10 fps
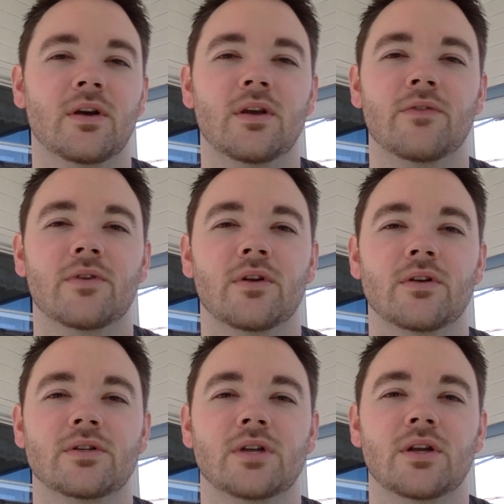even an
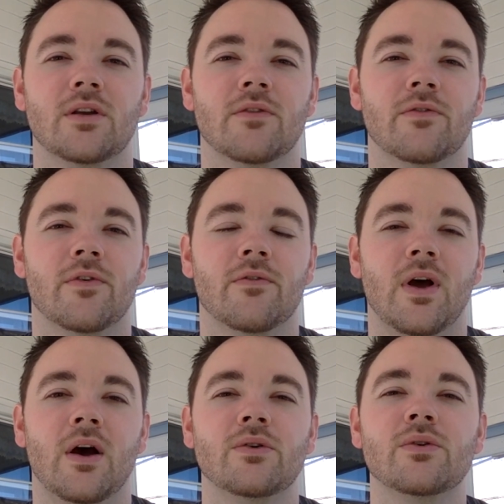understanding of
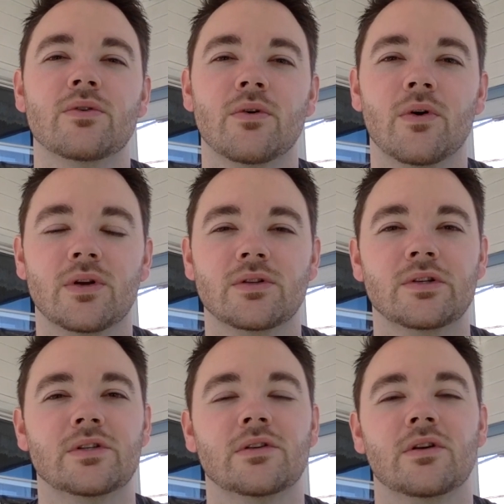how do you throw
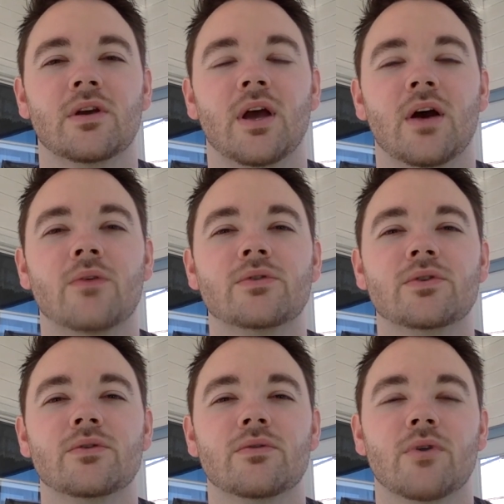consistently, how do
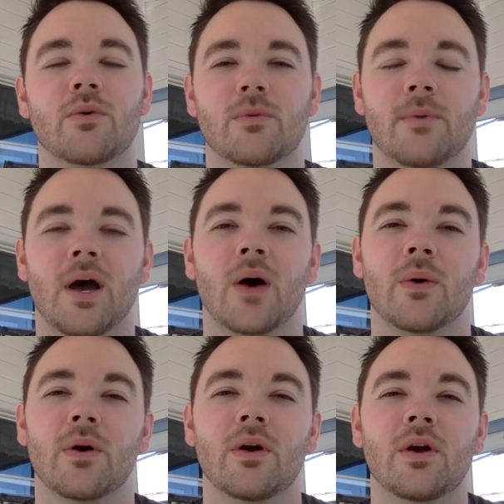you throw with
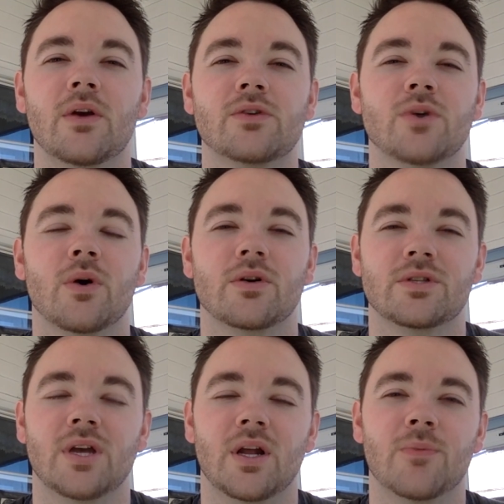power. So our
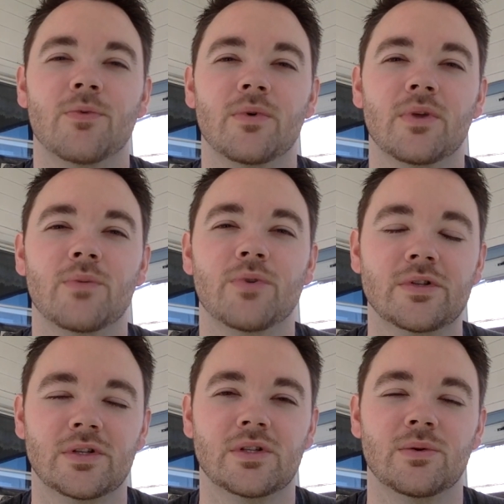setup really
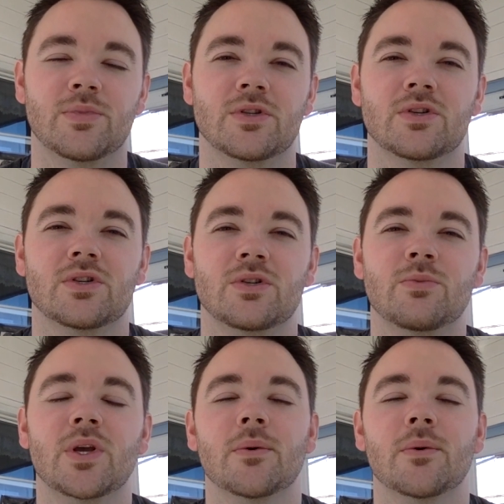puts us in the position to be